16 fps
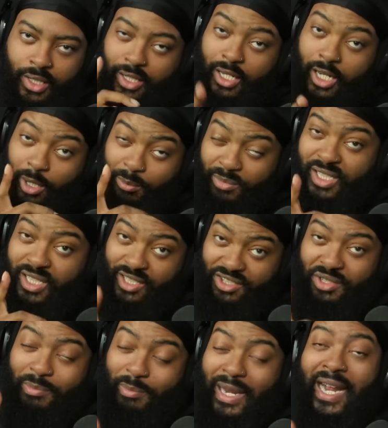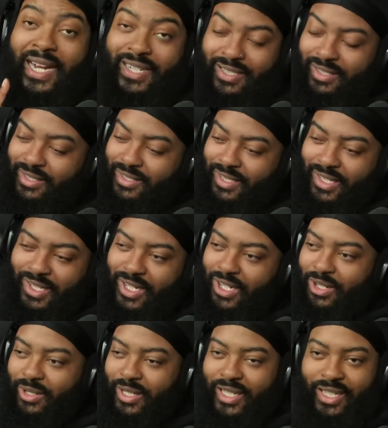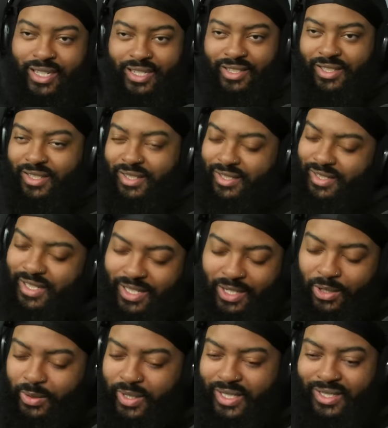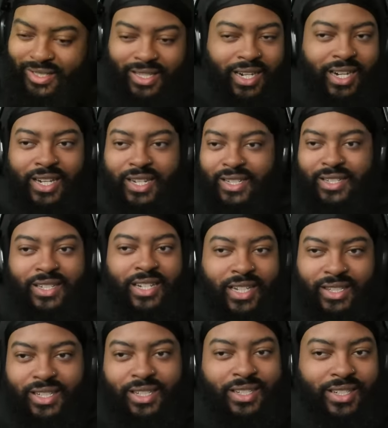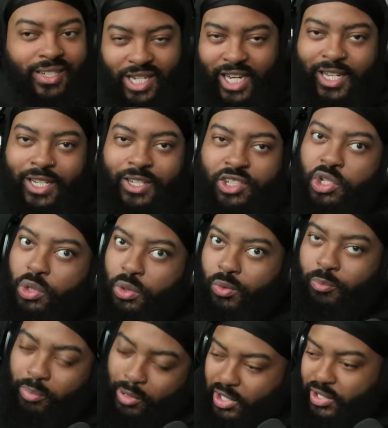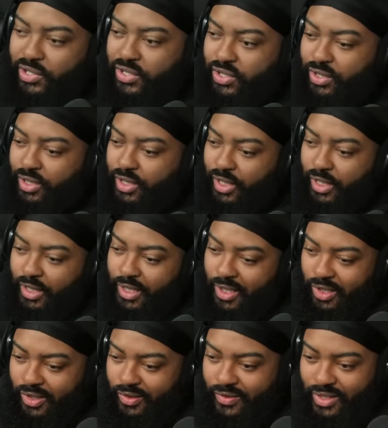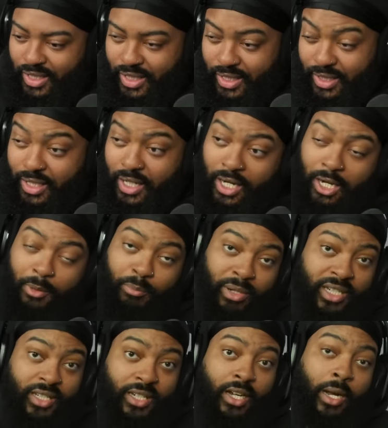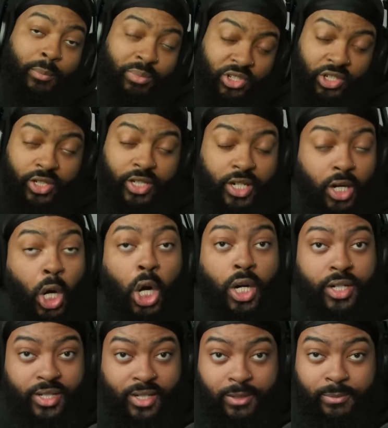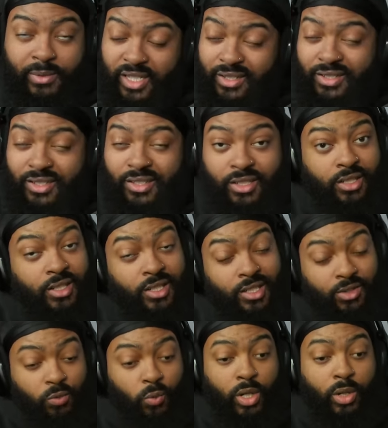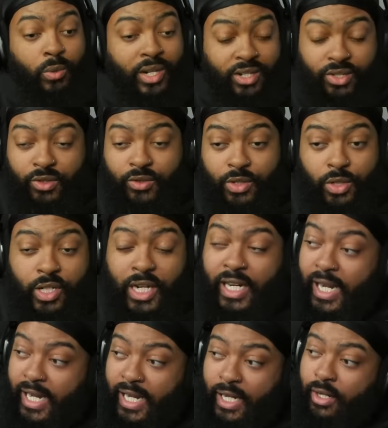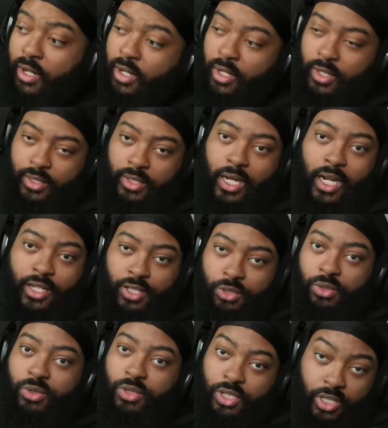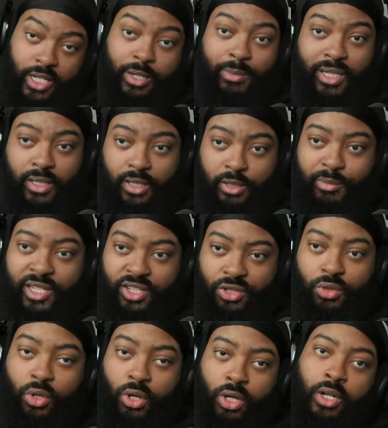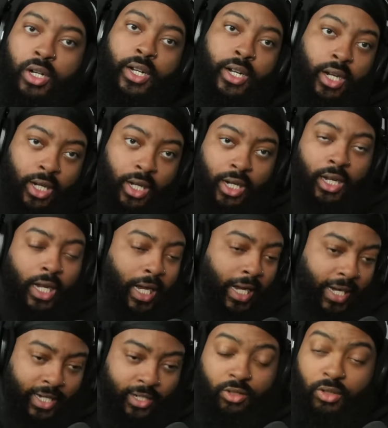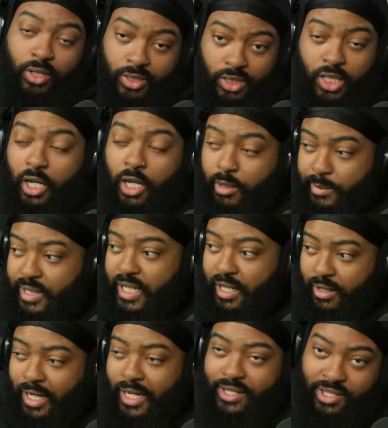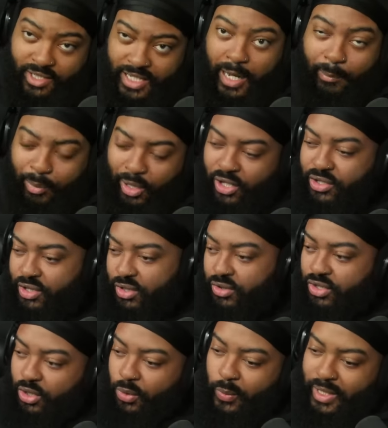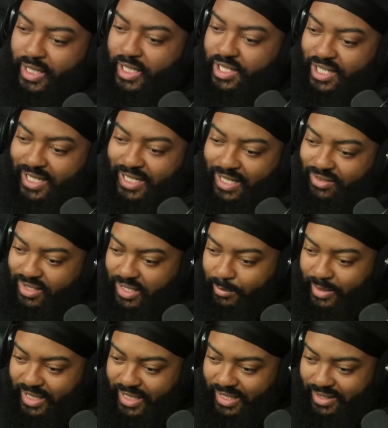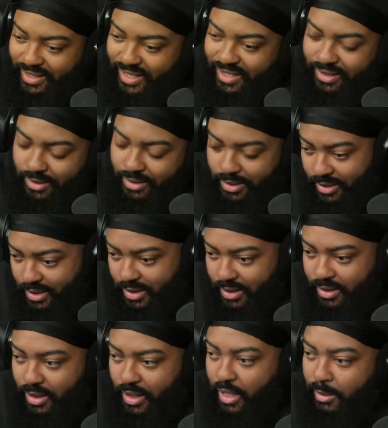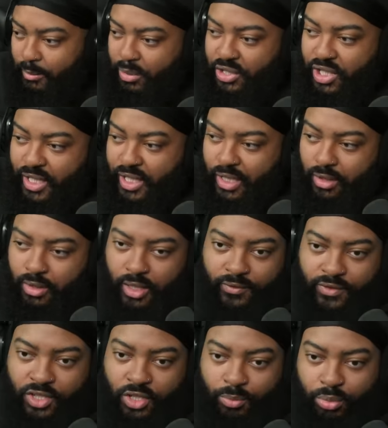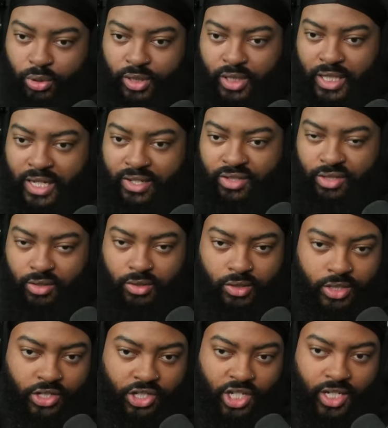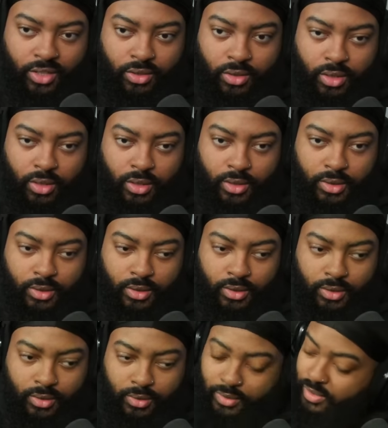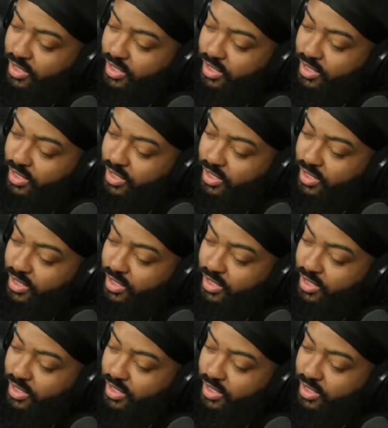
I'm gonna get you back you know and it's just you know it's it's nothing to take too personally you know what i'm saying but there, i'm sure there are some instances where wrestlers are like hey nah you you hit me a little bit too hard hey you have to calm it down i took that personal so we're gonna check out some of these instances appreciate all the love and support you guys shown on the channel ah, receipts.